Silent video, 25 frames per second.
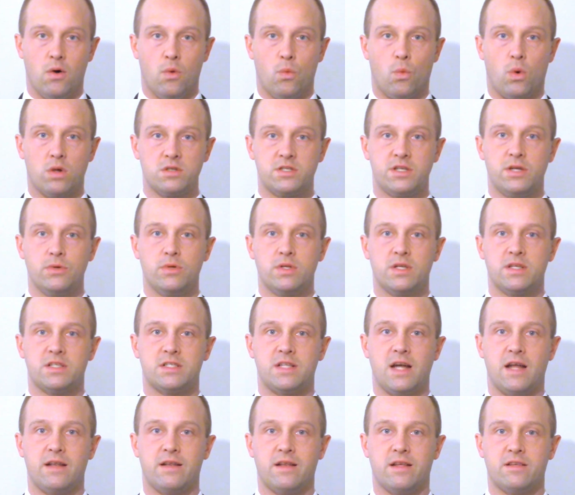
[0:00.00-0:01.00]
Once you
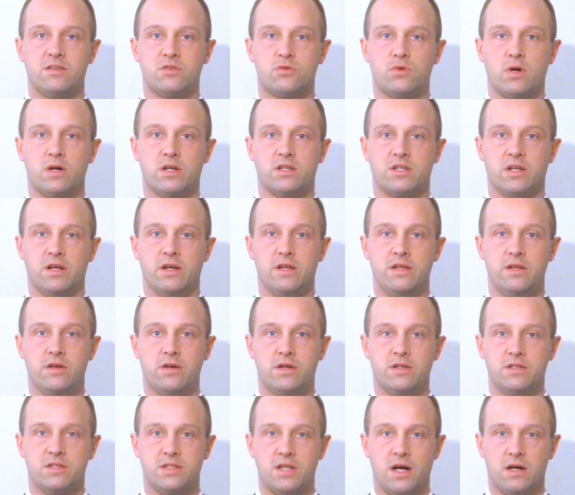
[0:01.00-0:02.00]
understand their structure, you
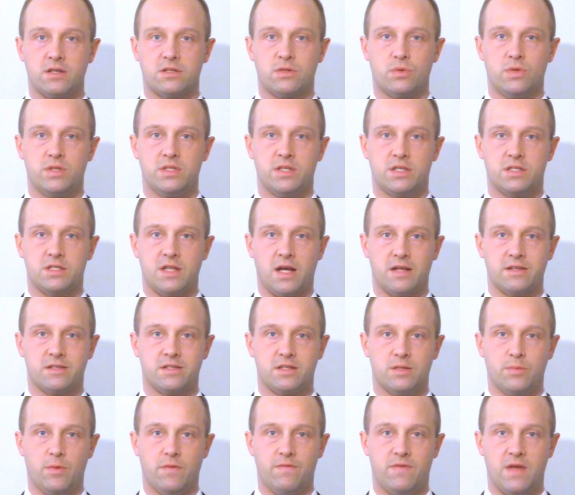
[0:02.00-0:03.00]
can start to understand
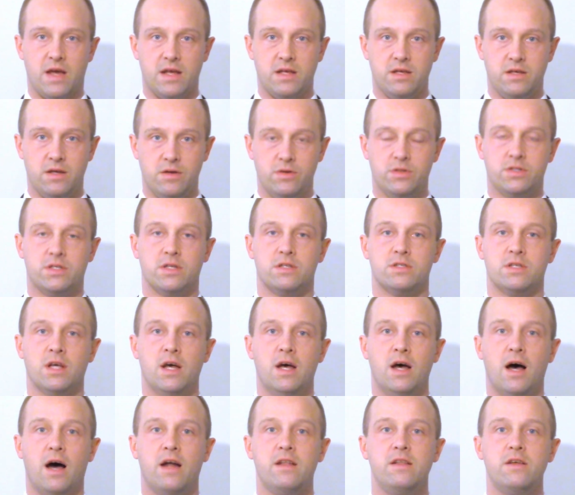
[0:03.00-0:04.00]
some of their uses,
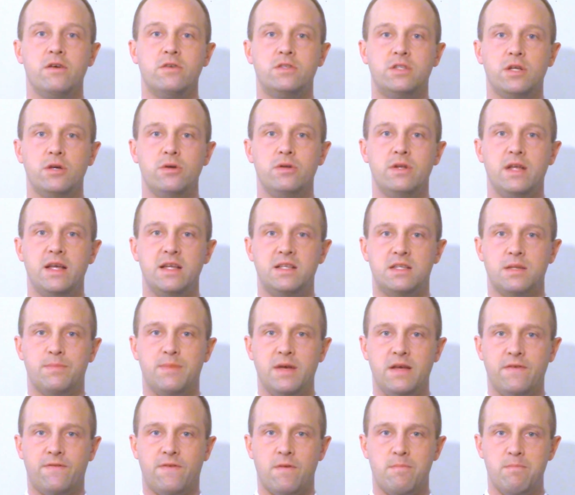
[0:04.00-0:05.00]
and you do need to
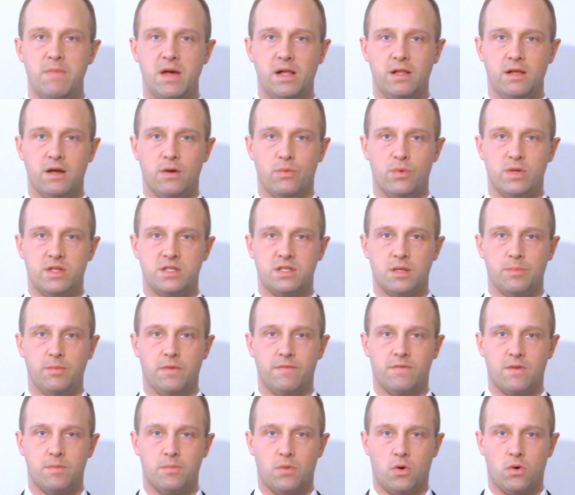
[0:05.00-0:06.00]
be familiar with some
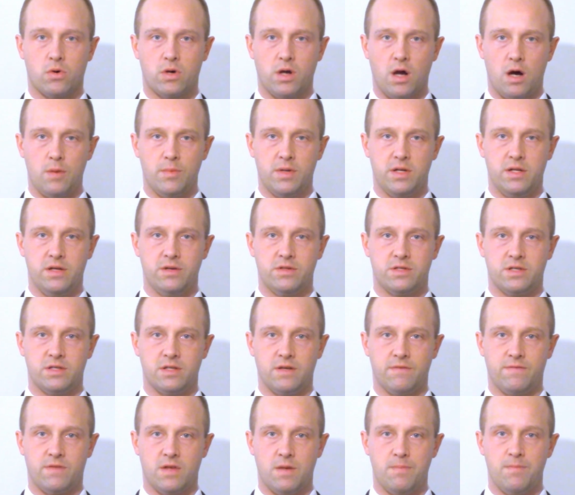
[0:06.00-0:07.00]
of the more common uses
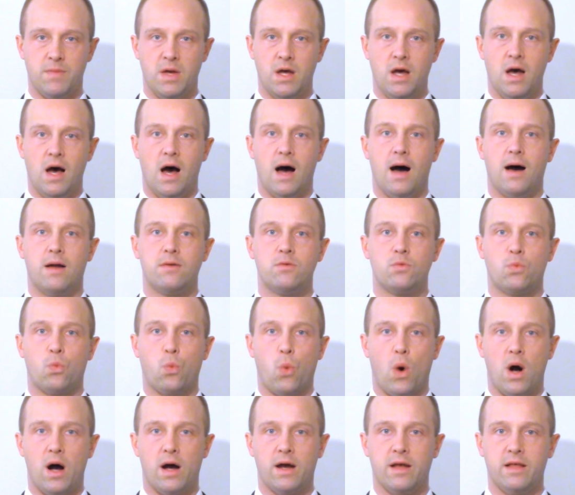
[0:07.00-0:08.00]
of them and
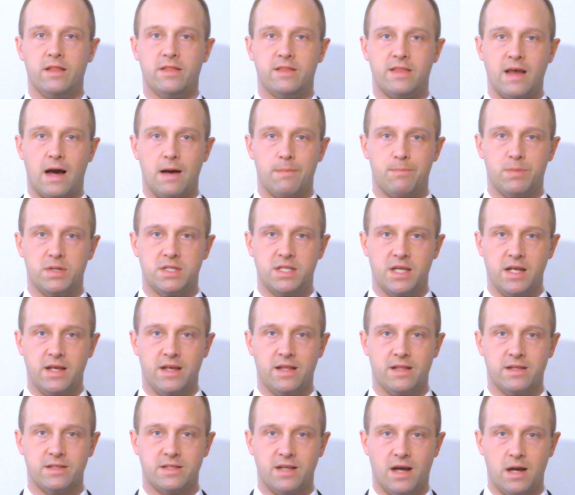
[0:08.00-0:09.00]
why that
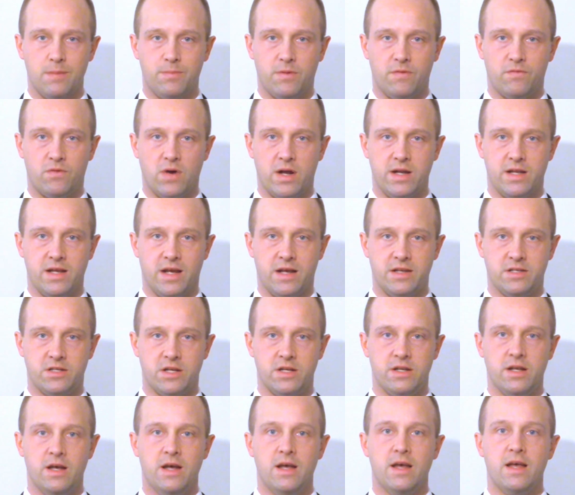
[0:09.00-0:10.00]
particular type of
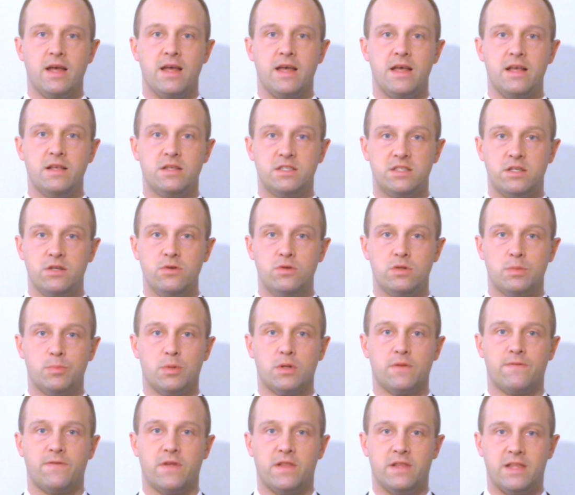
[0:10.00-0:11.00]
radiation is
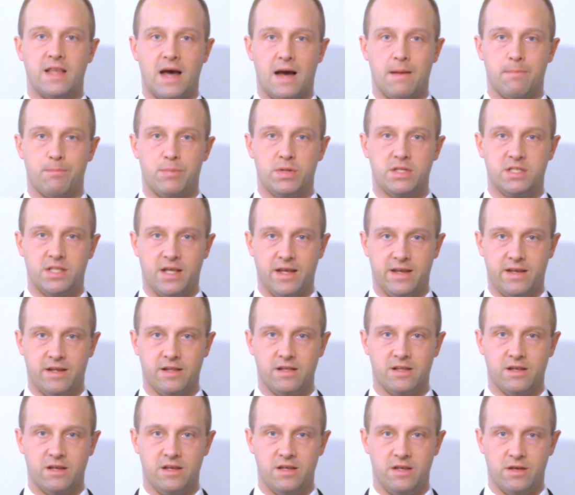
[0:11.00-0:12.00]
suitable for that
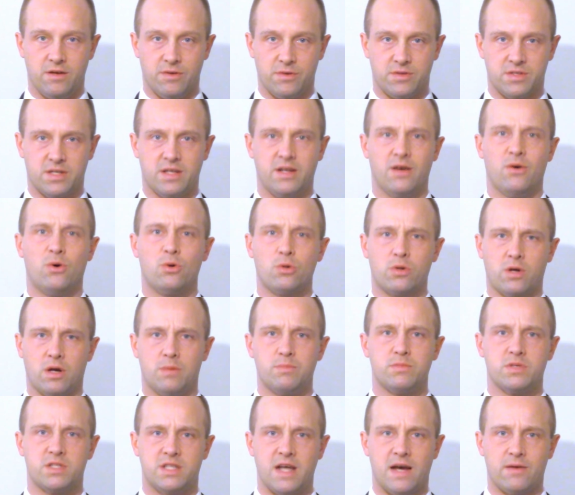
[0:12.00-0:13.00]
particular use. And it all
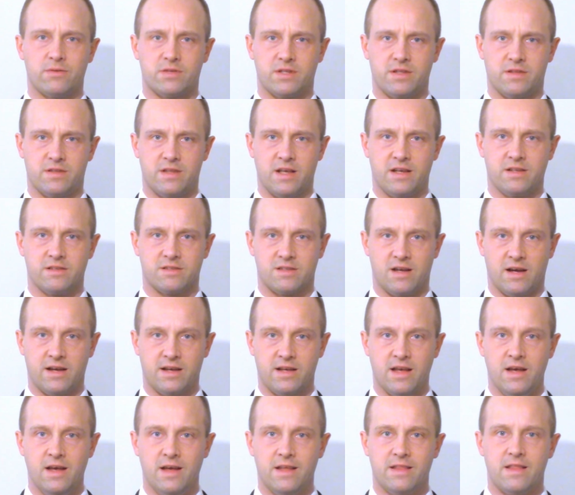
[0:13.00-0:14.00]
comes down to things
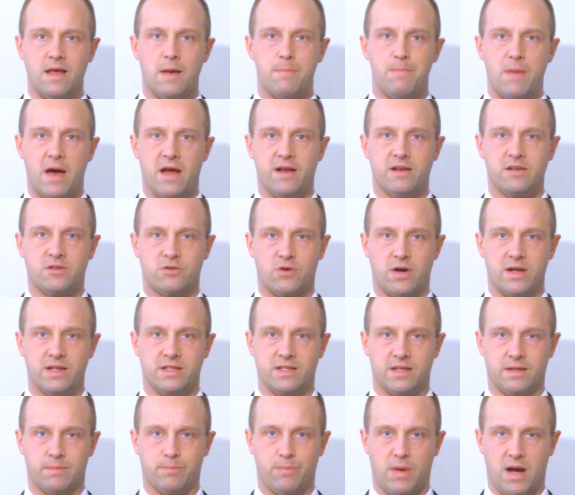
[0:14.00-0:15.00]
like their
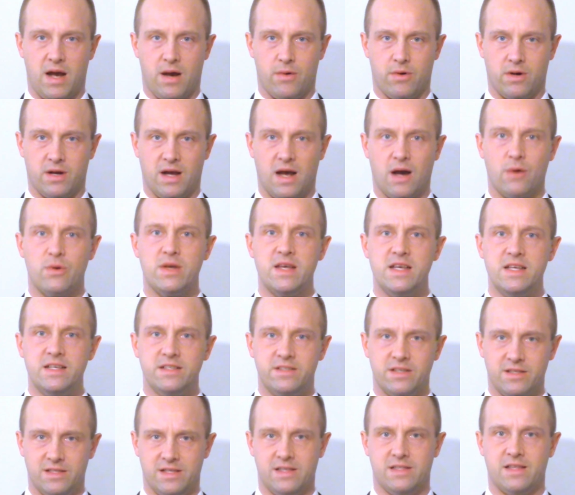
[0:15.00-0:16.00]
penetrating power, how
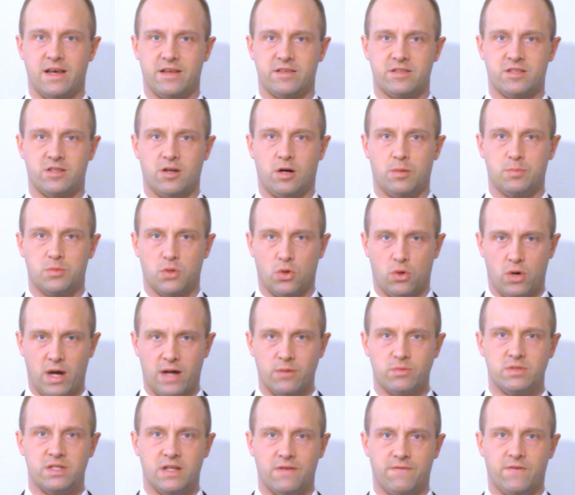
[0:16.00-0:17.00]
easily they're stopped or
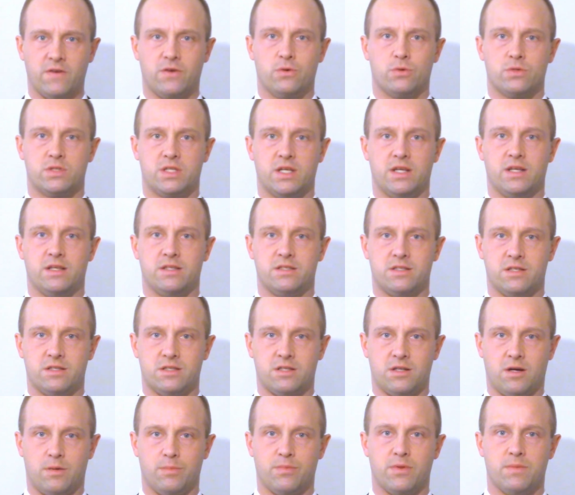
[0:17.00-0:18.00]
how difficult it is to
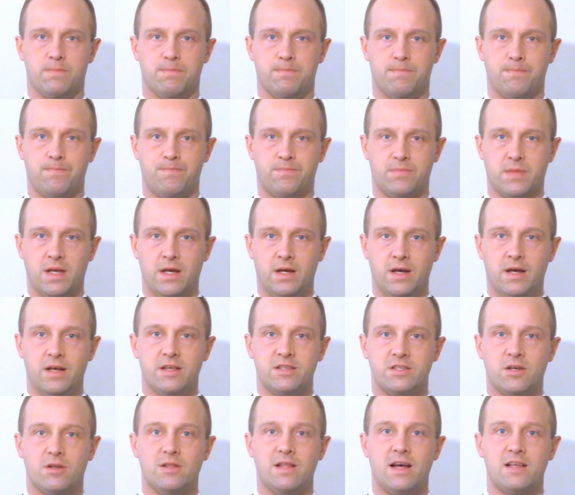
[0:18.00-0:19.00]
stop them.
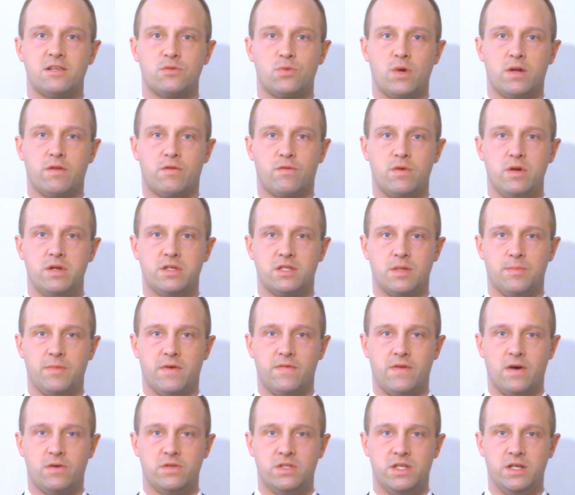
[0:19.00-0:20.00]
So let's run through some
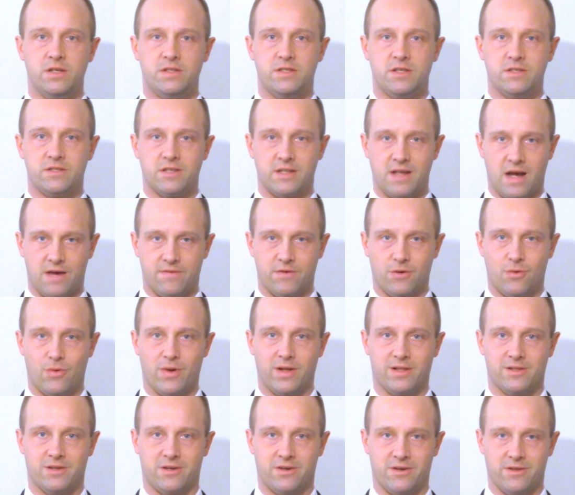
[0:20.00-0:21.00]
of those uses and have a
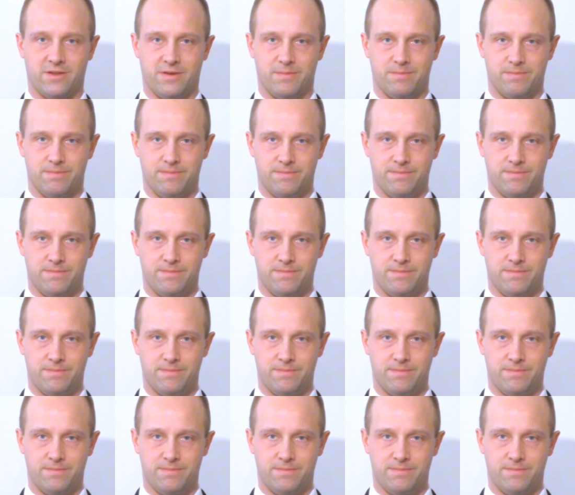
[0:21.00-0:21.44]
quick look at them.